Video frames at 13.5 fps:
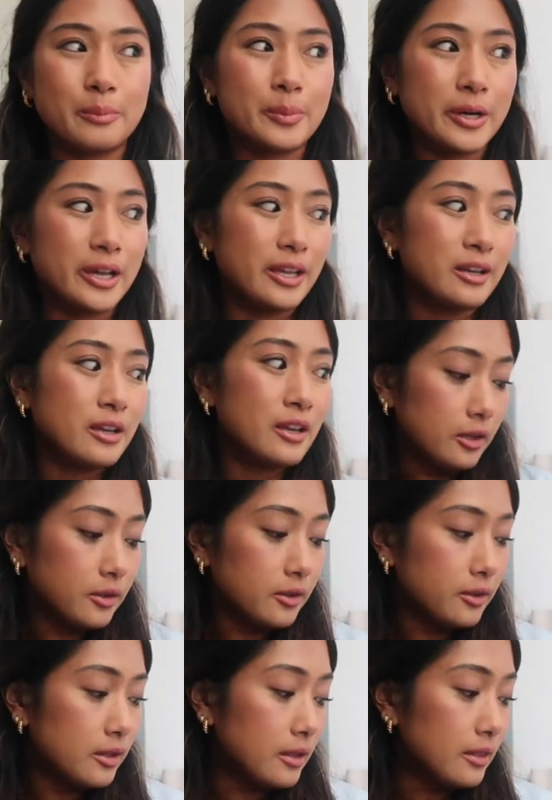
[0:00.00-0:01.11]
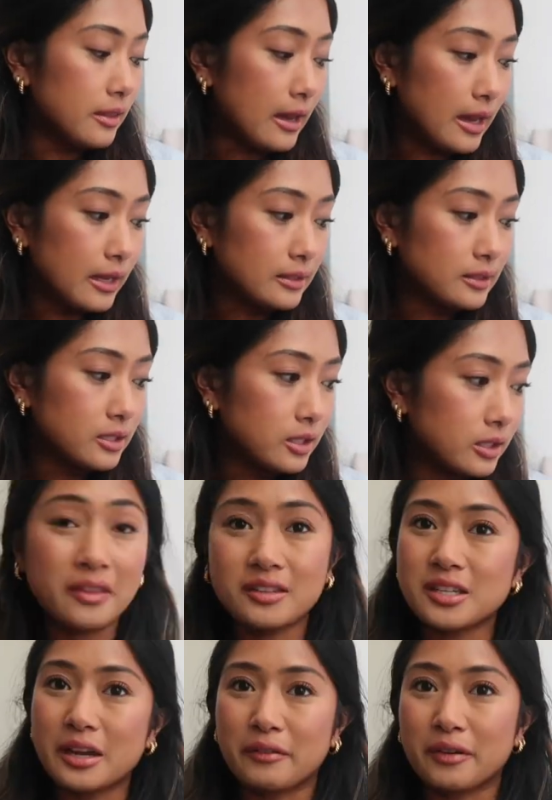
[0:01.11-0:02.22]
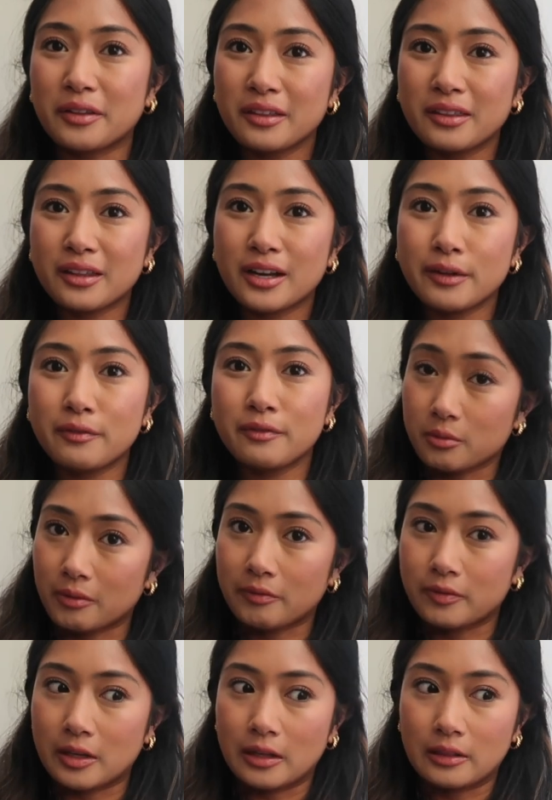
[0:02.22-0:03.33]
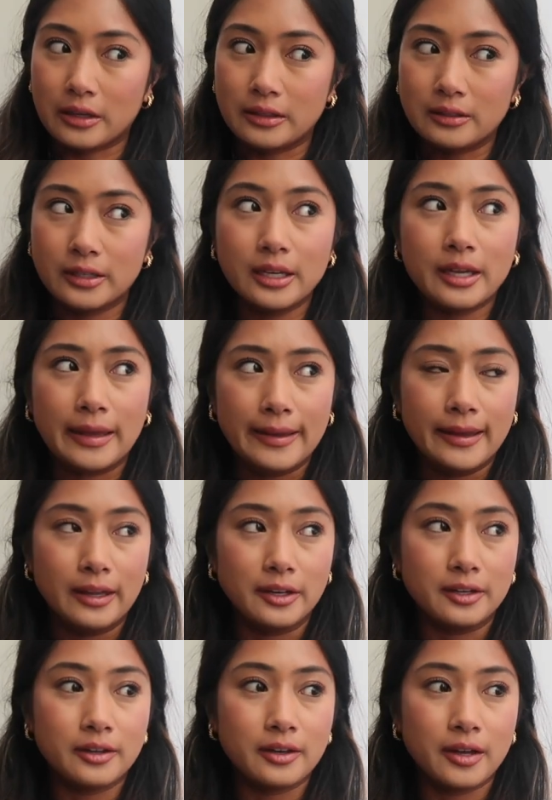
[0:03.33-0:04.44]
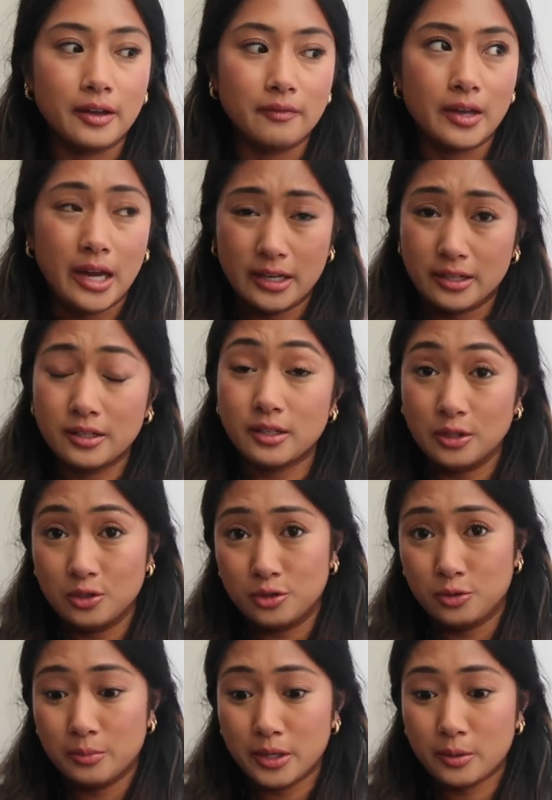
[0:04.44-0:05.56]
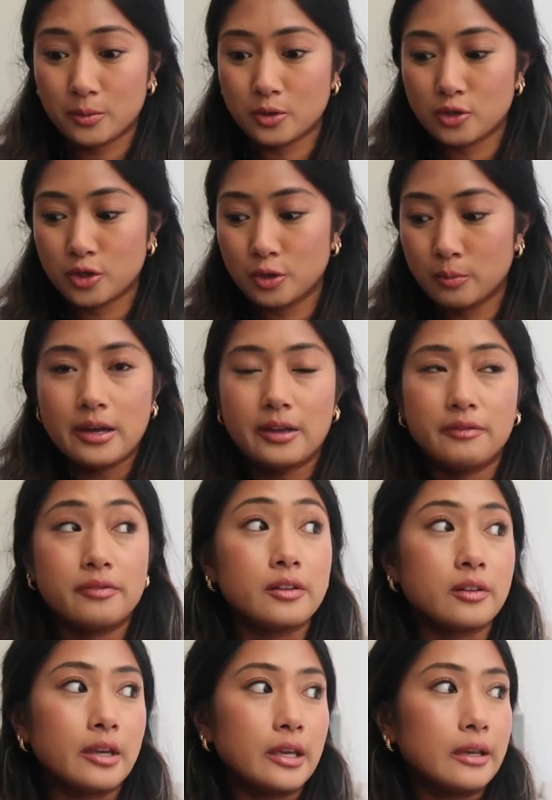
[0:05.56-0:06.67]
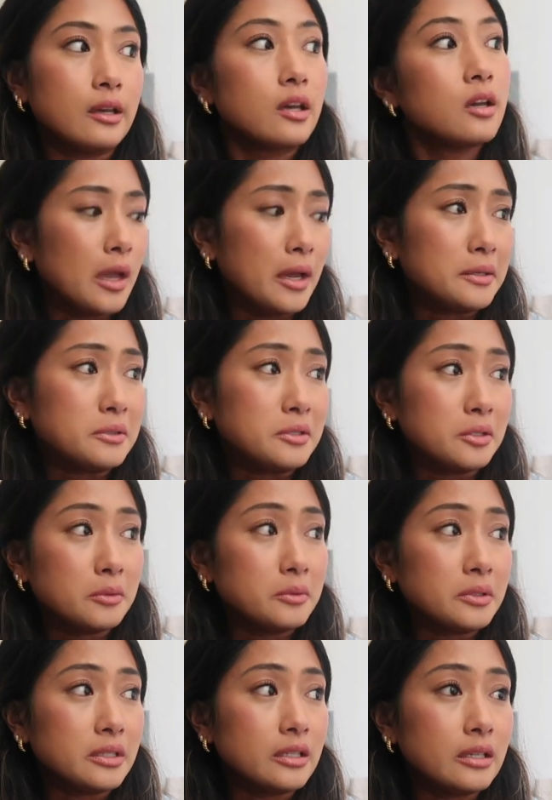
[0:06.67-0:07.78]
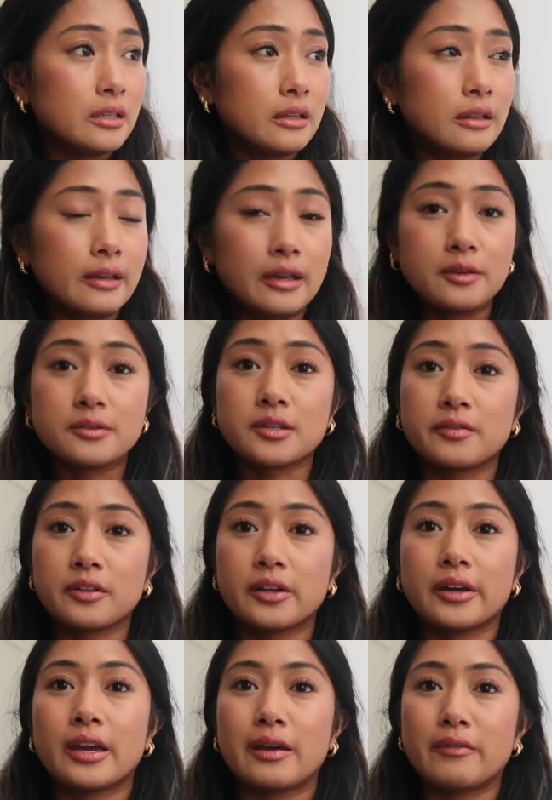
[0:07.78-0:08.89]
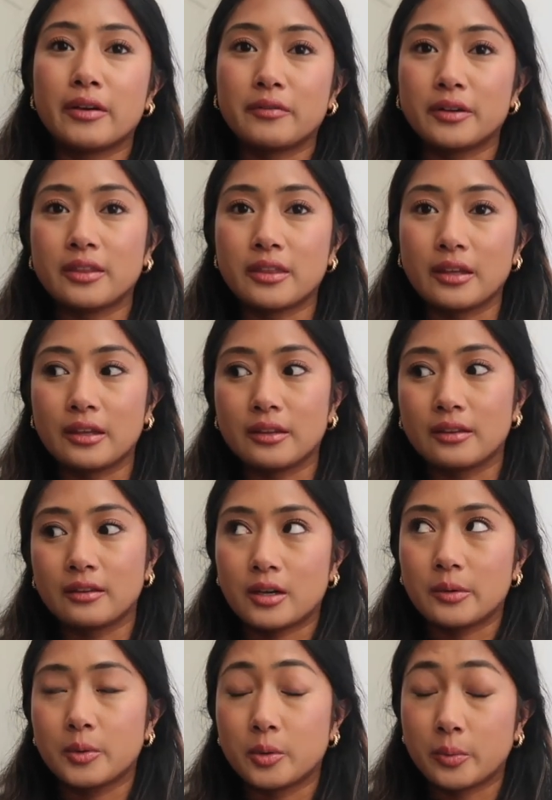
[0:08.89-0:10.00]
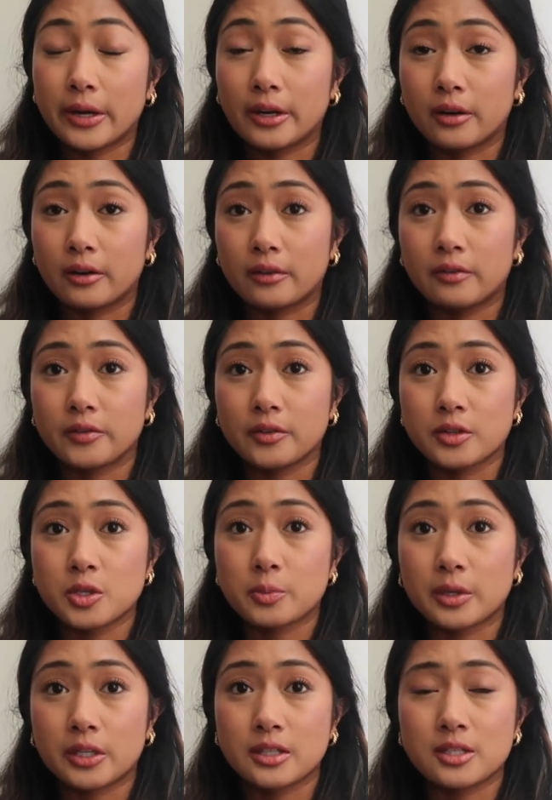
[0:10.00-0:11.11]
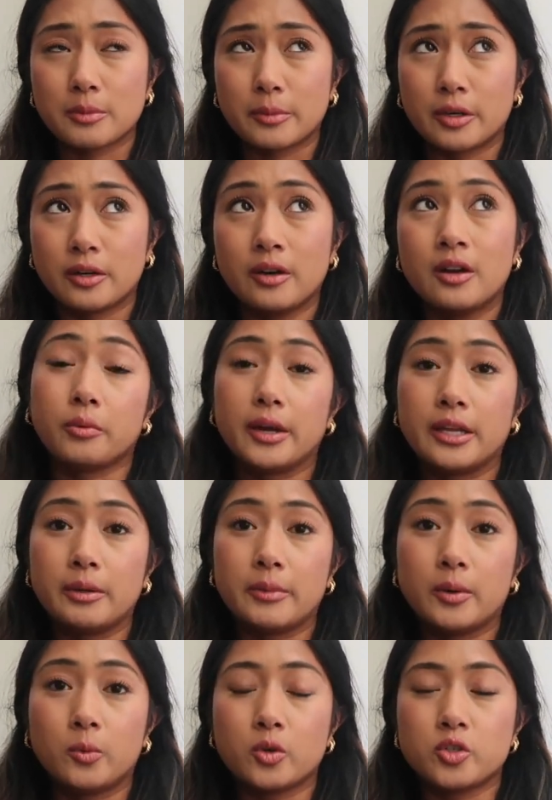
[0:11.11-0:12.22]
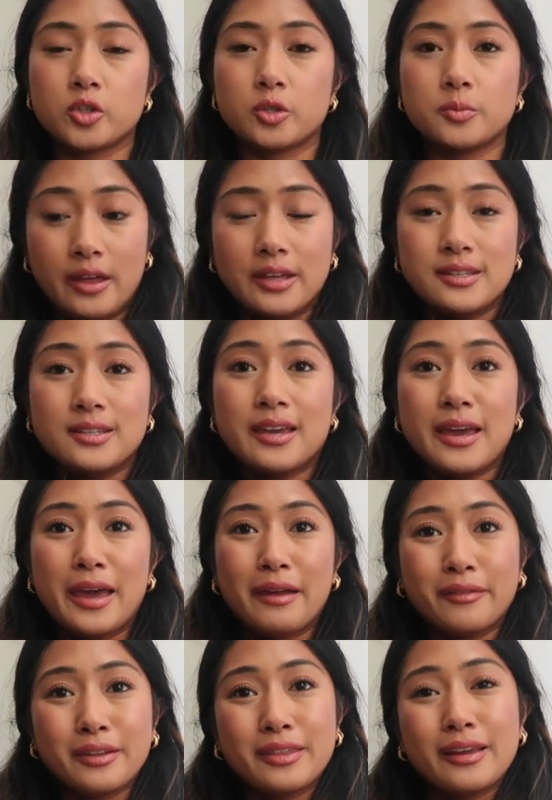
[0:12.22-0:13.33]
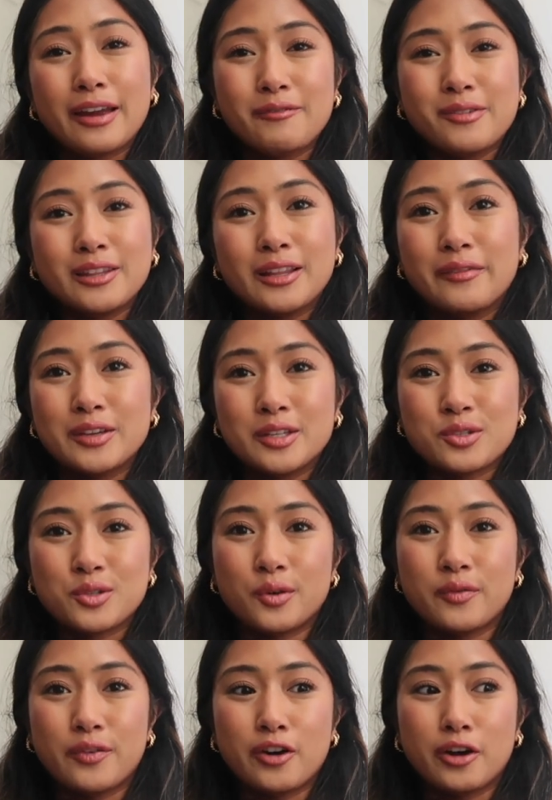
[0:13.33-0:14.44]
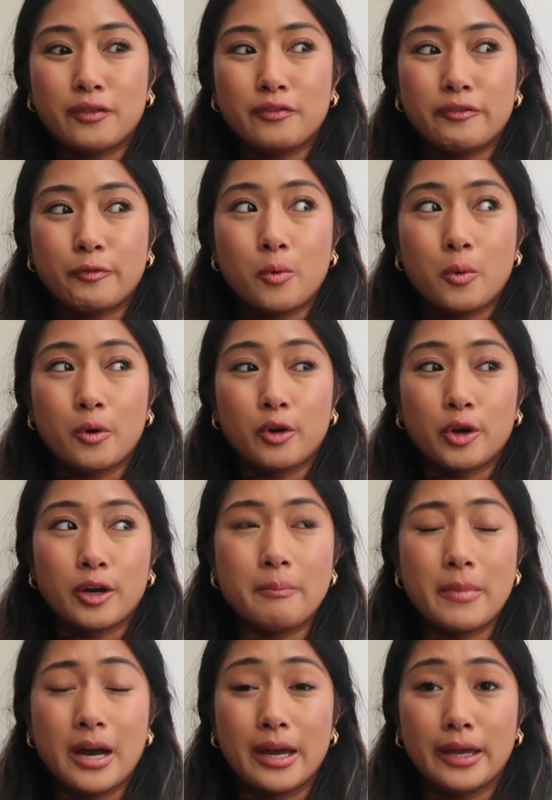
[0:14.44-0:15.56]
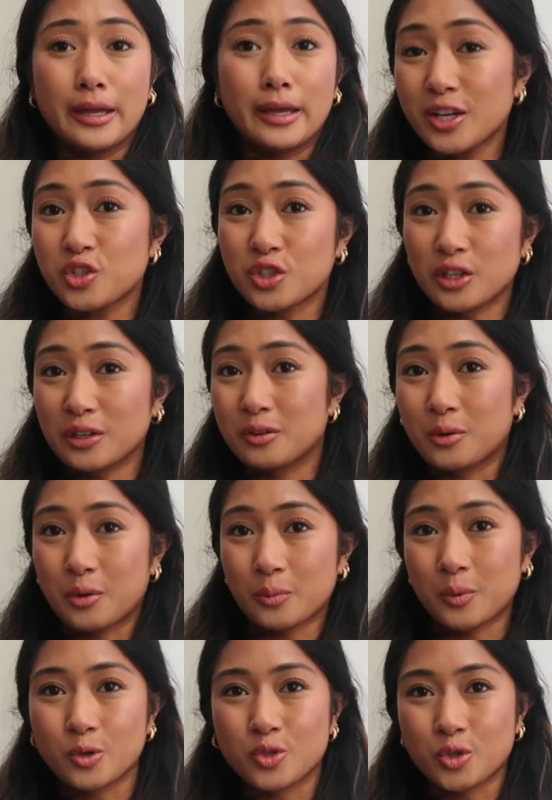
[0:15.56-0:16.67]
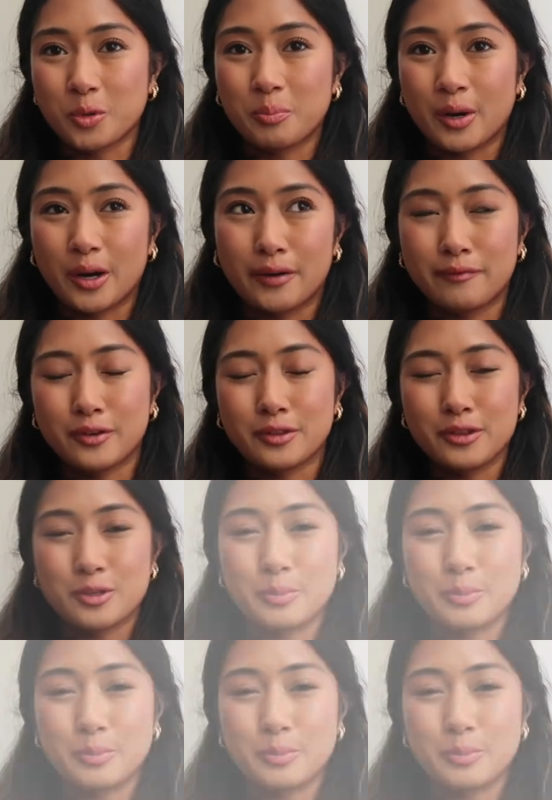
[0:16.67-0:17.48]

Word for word: But other than that, that's everything that I've thrifted lately and have added into my wardrobe. I feel like I don't need anything else. I feel like I have everything that I would wear for the spring and summer already in my wardrobe. That's everything I've been loving so far for my fashion or wardrobe part for the